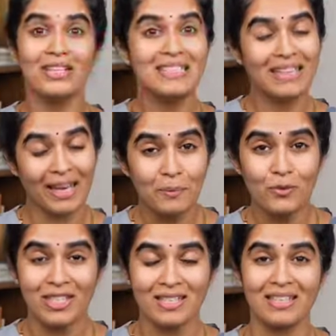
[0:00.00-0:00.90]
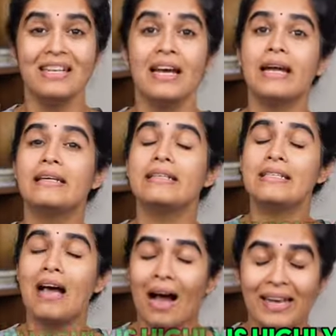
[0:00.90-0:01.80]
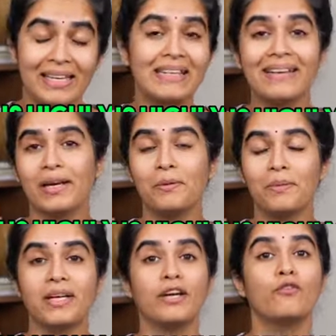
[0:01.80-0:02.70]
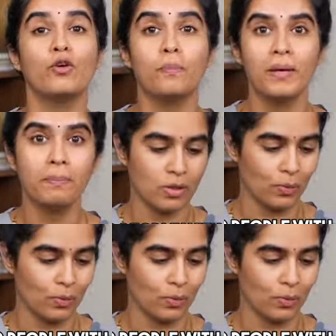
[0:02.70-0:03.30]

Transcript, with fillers: the same reason, it is highly recommended for people